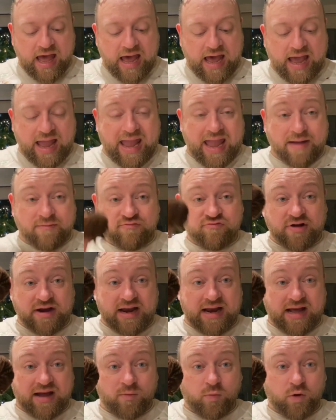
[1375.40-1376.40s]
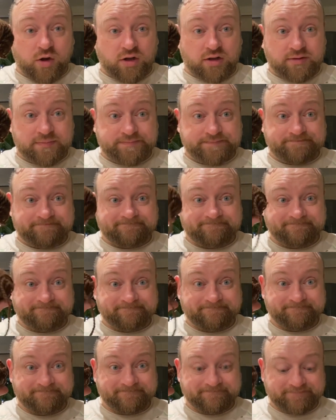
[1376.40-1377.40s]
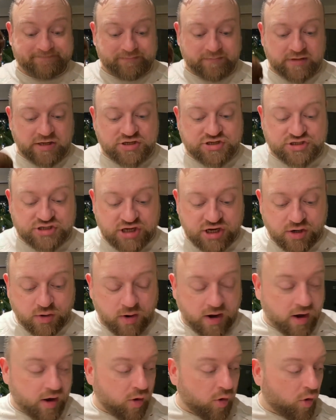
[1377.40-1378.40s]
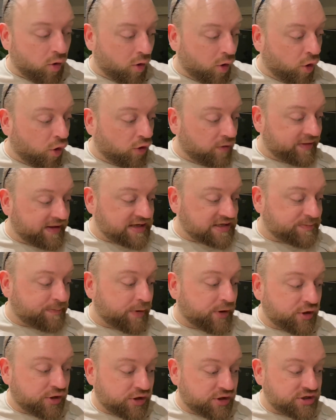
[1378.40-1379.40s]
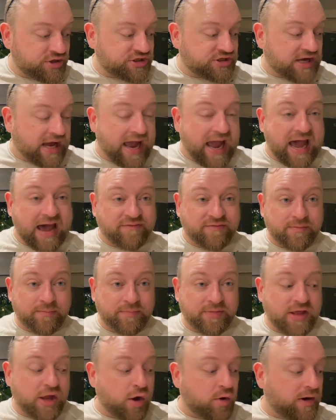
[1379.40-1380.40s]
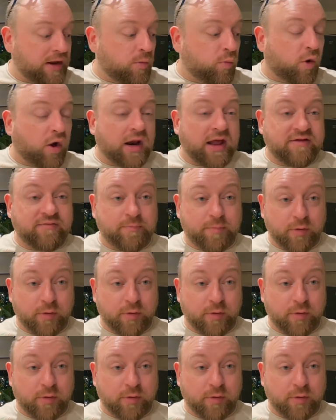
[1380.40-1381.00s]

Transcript: I am running out of wool. So all these birds, I haven't, the only wool I've